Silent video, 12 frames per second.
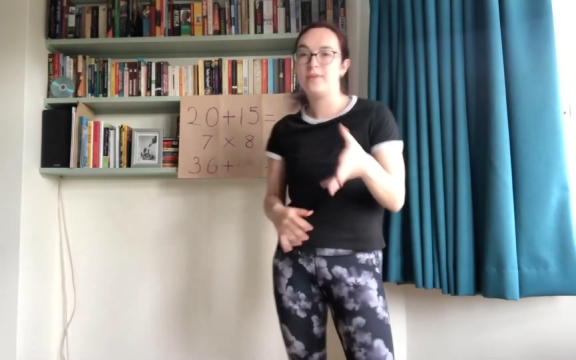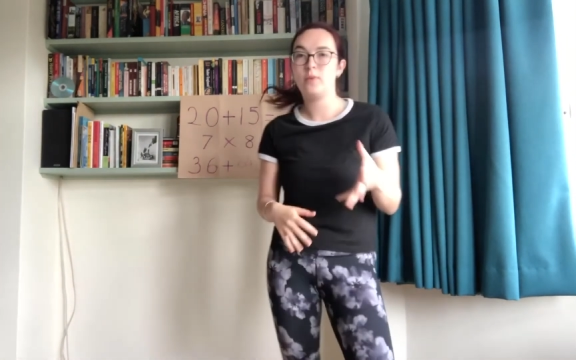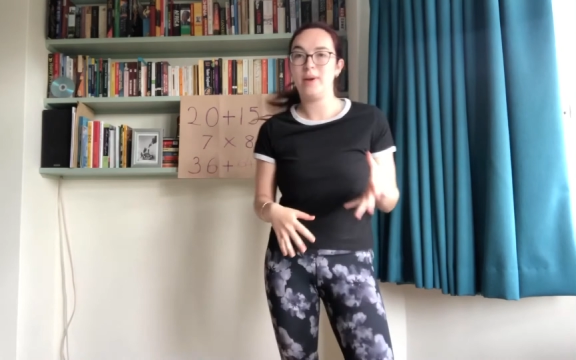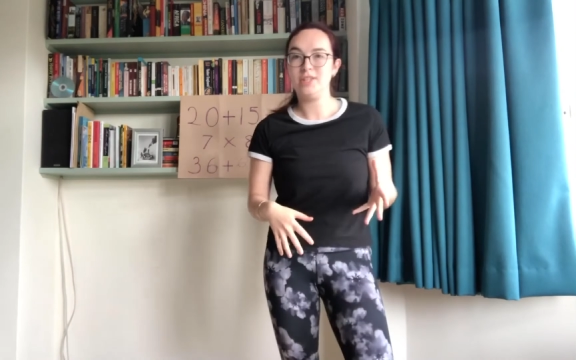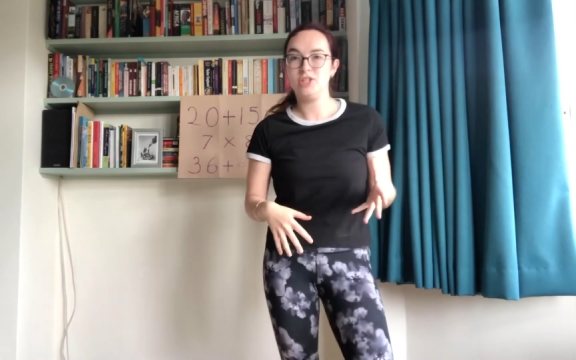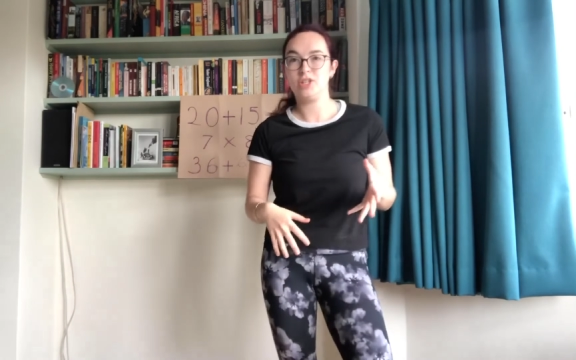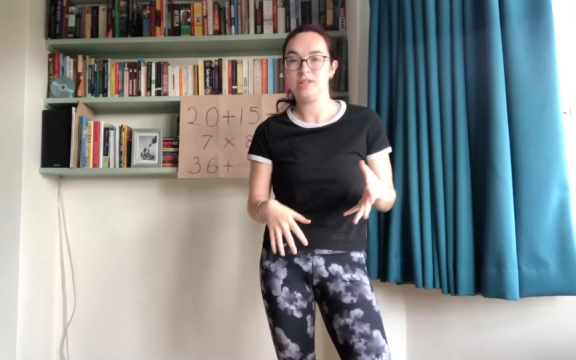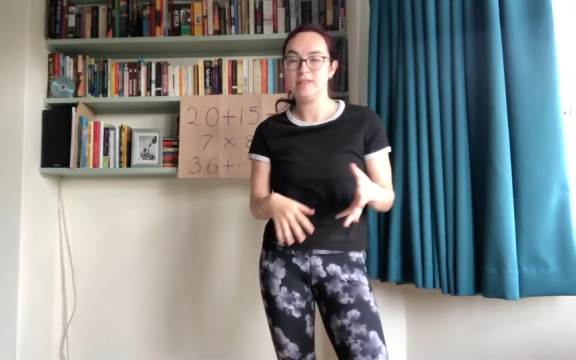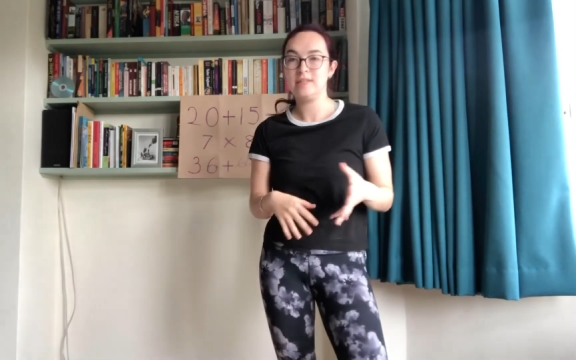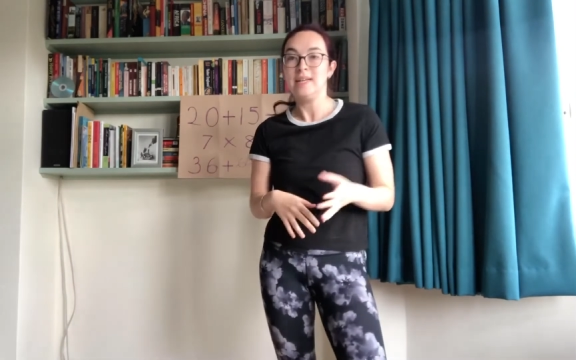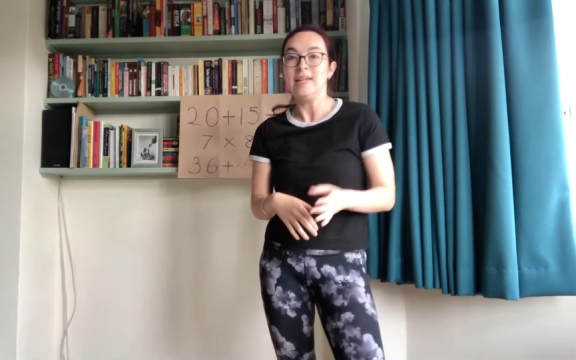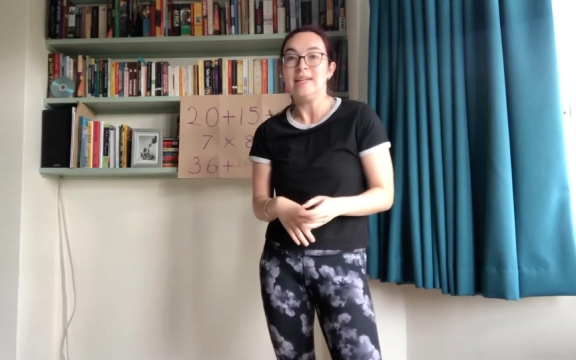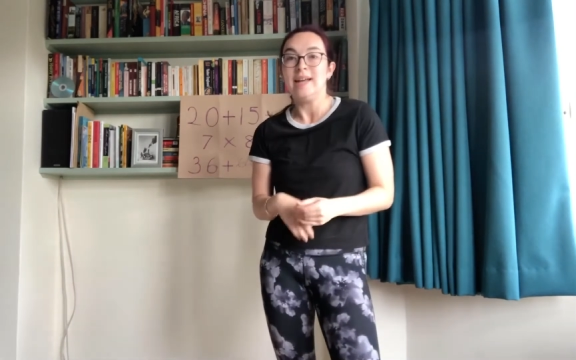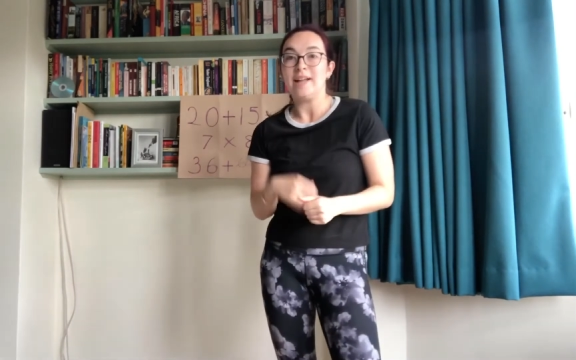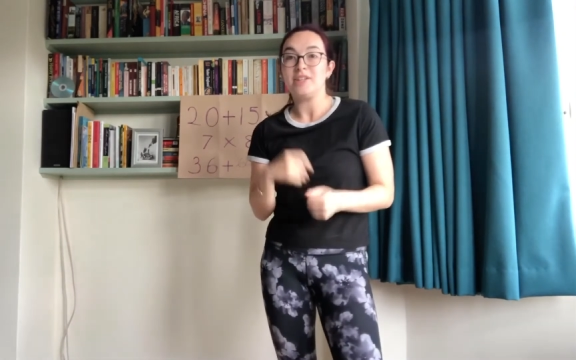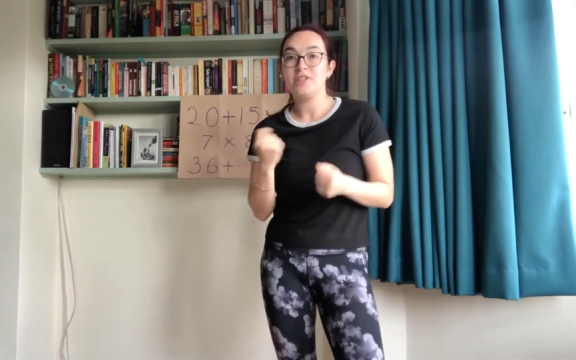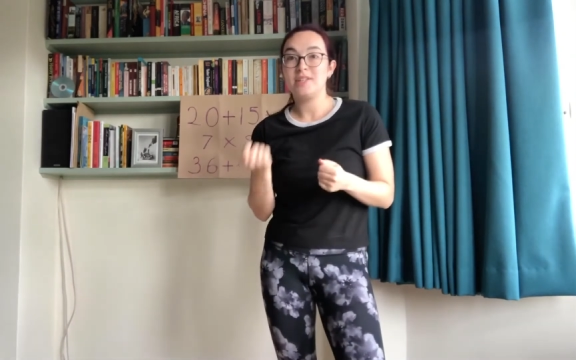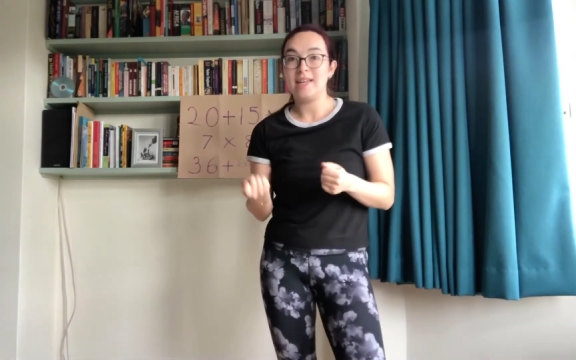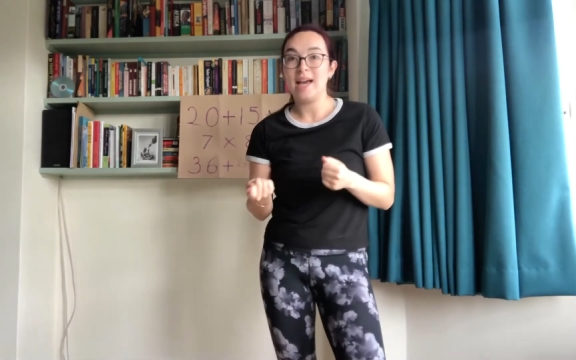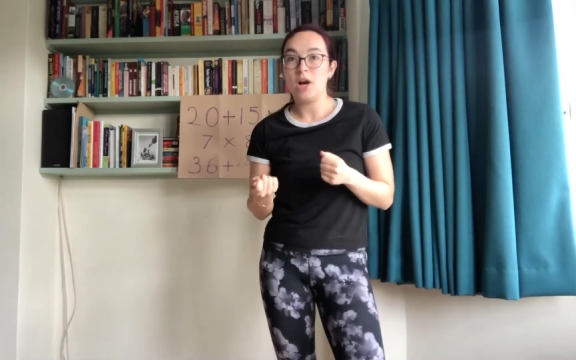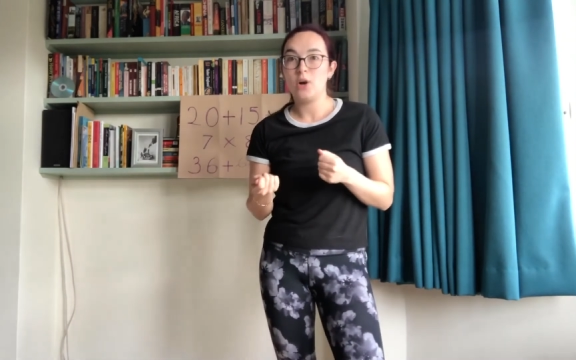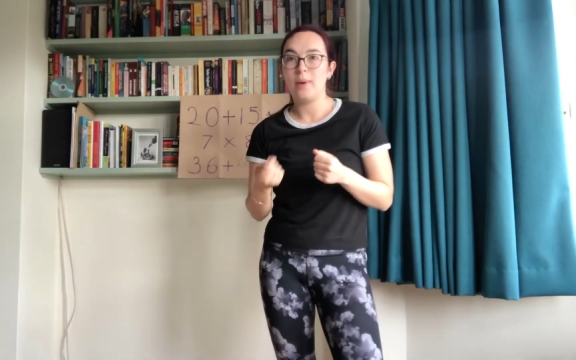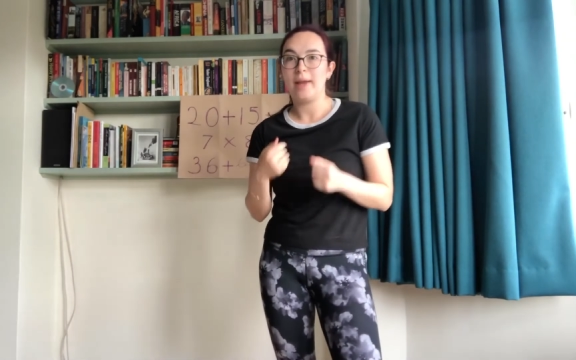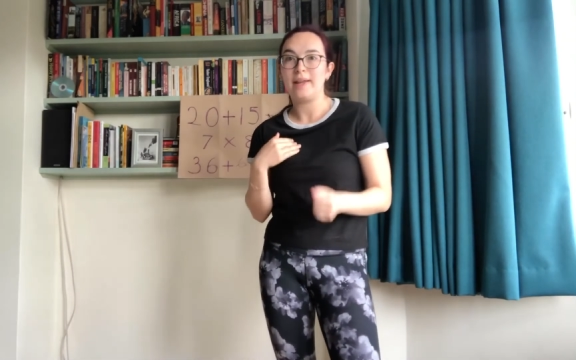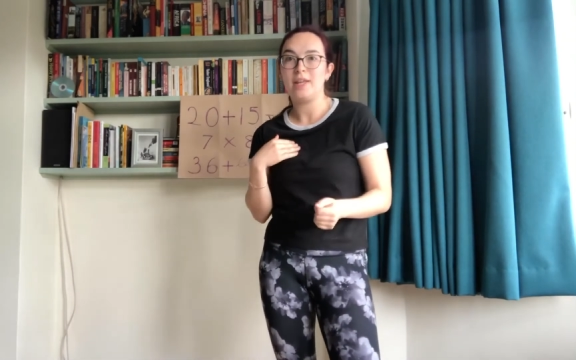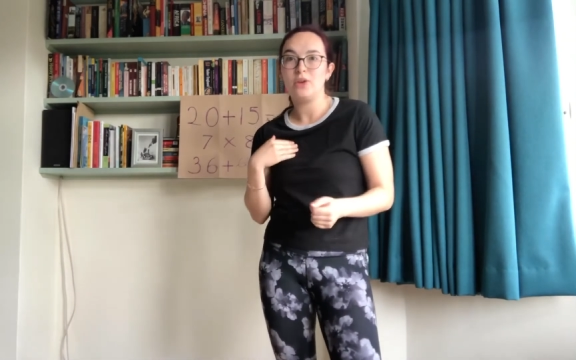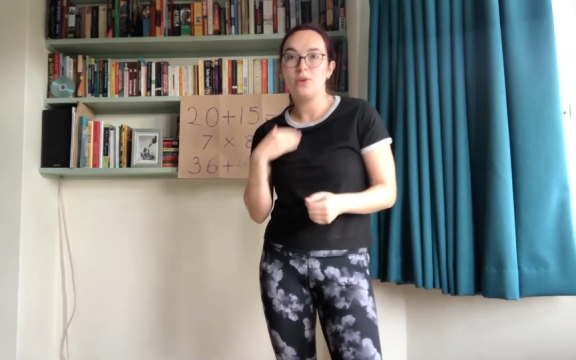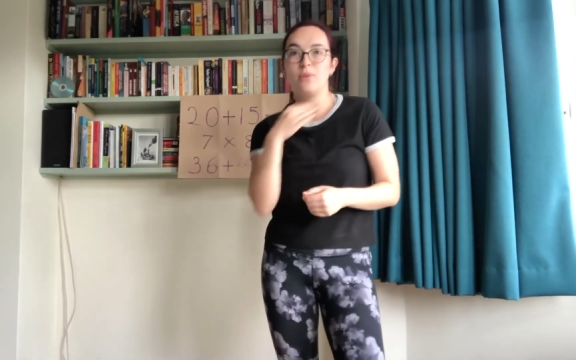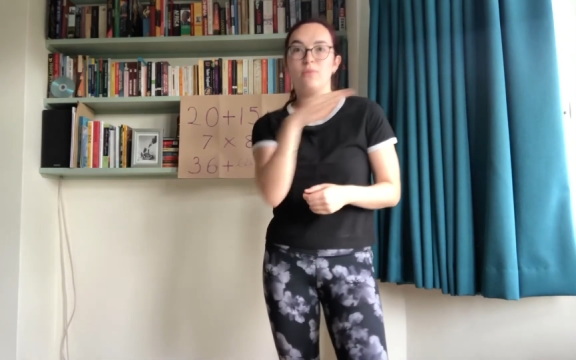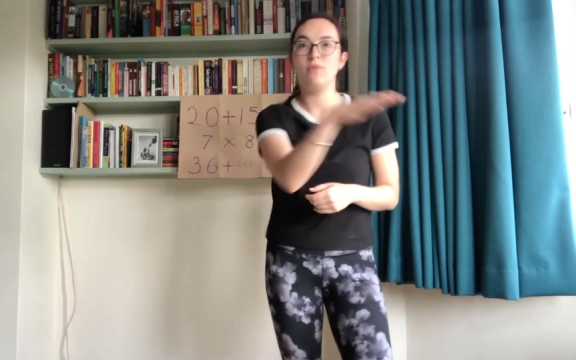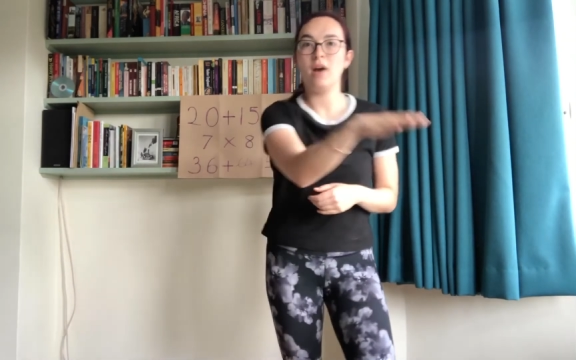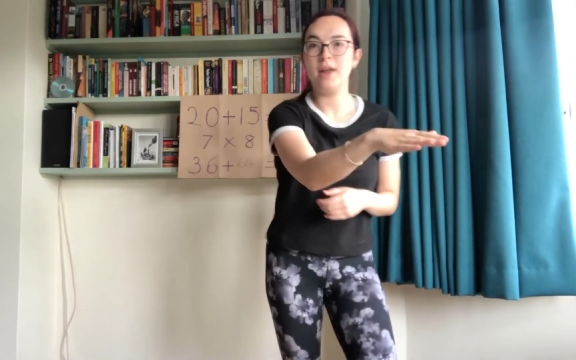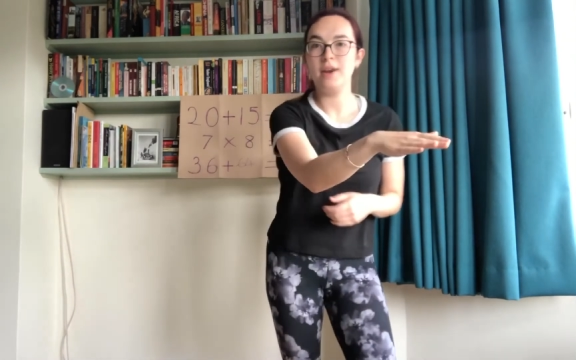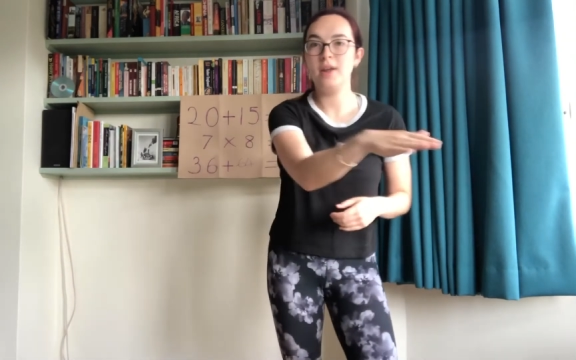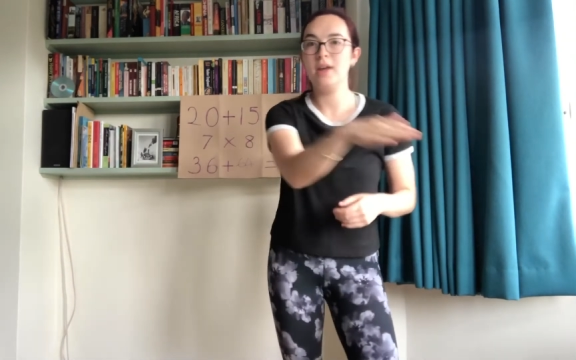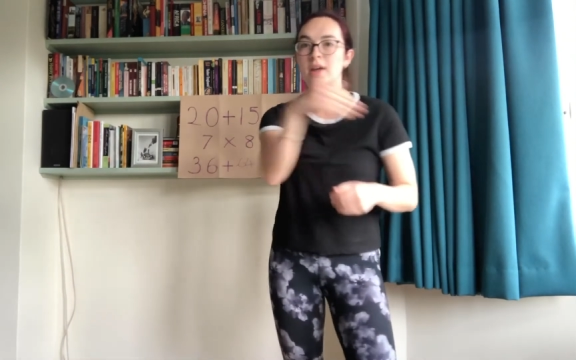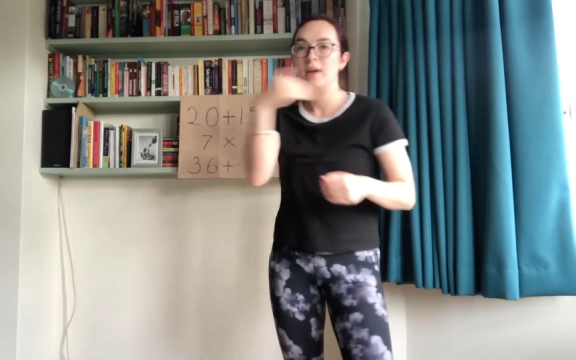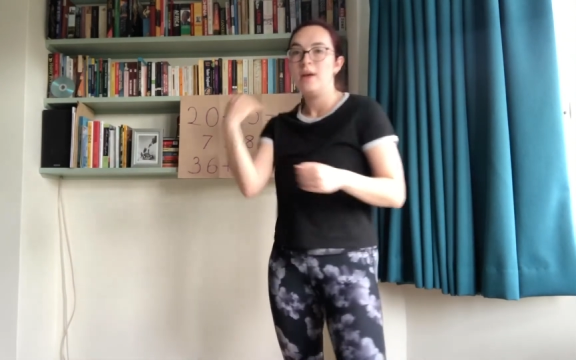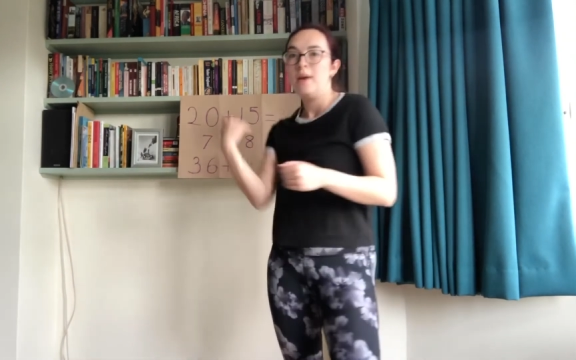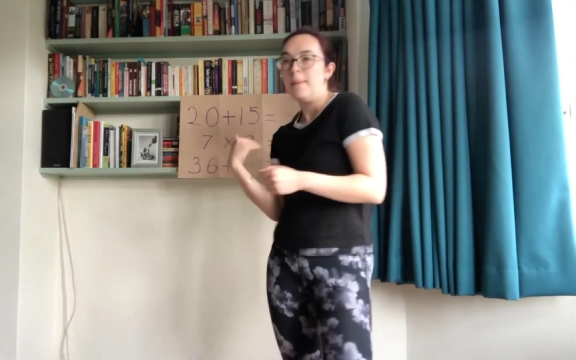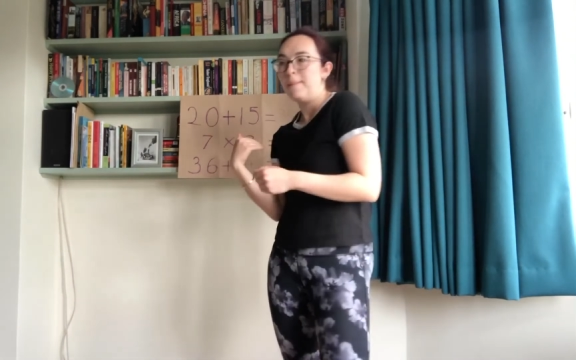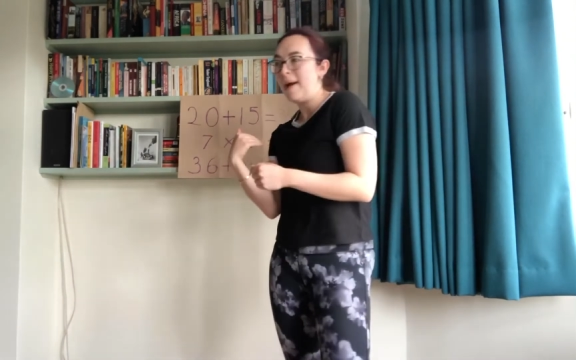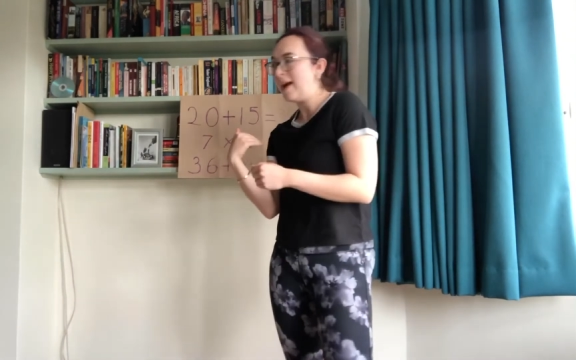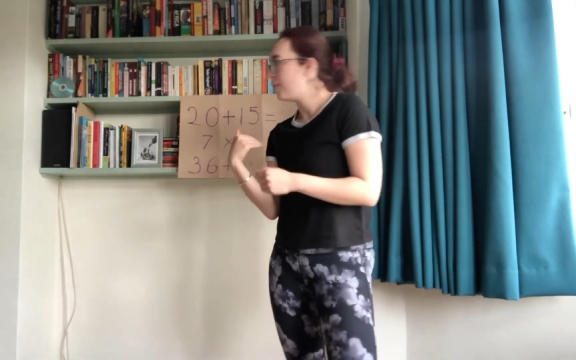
questions and you see how quickly you can run back